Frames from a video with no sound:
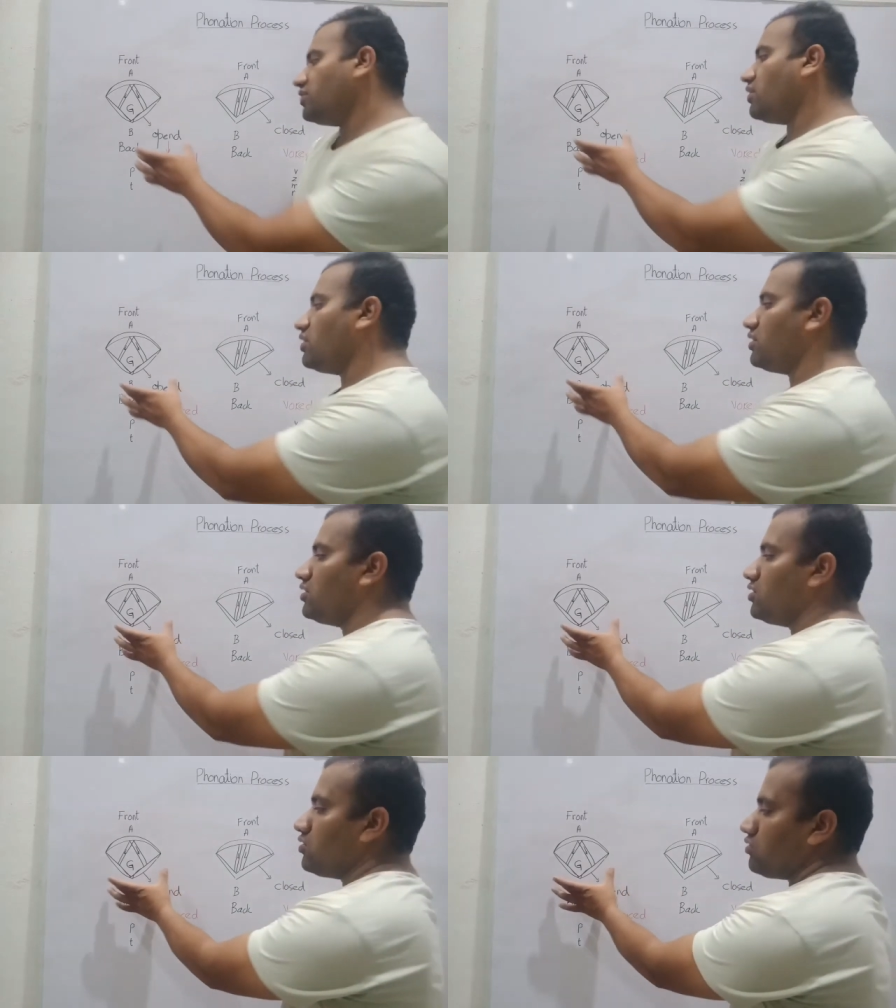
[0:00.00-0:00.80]
the
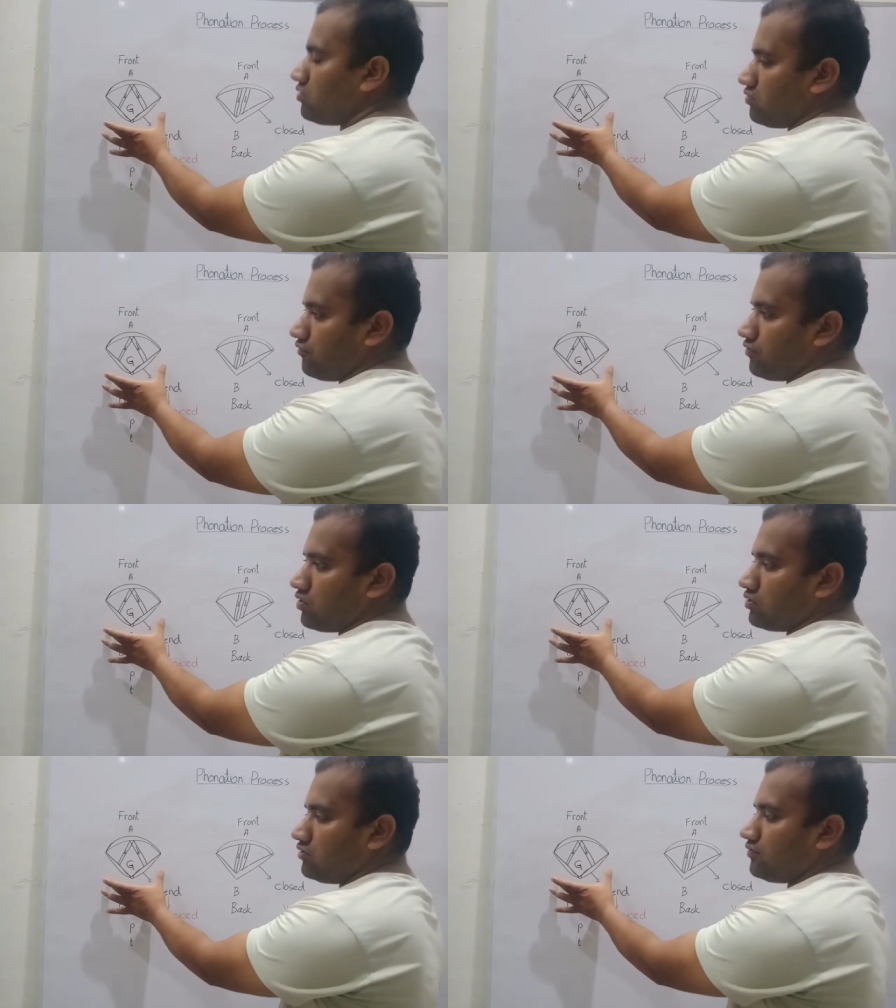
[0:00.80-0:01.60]

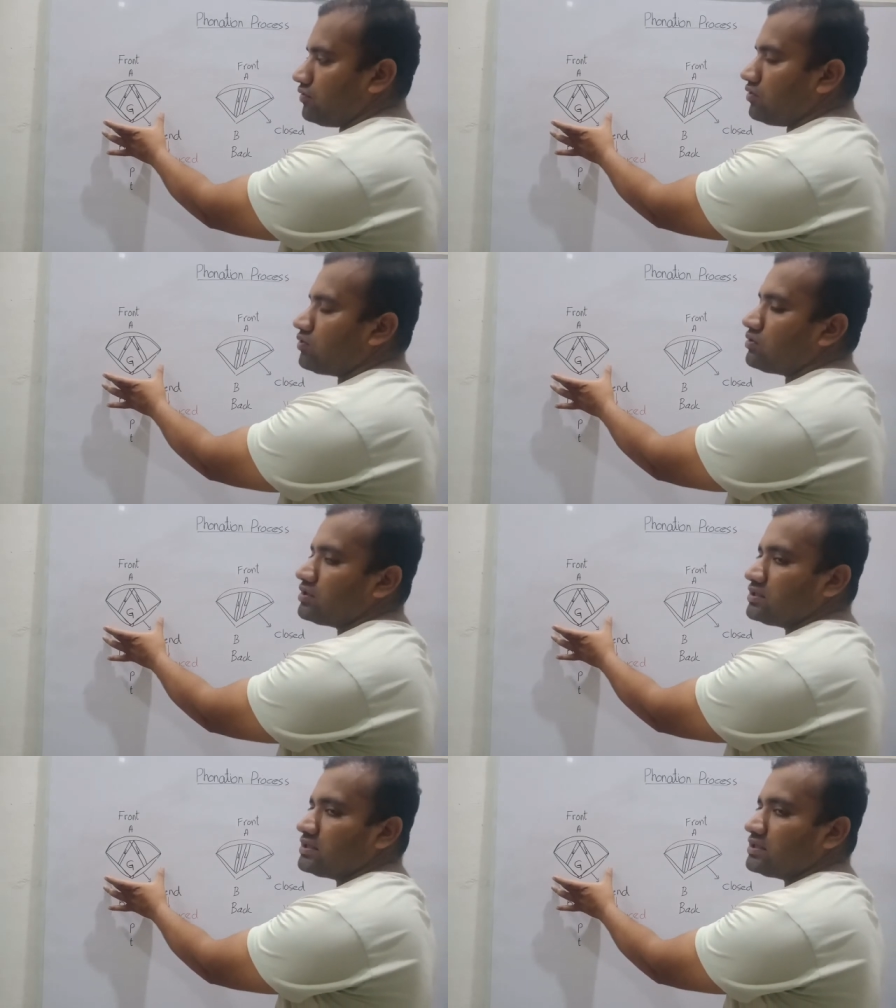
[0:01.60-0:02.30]
vocal fold,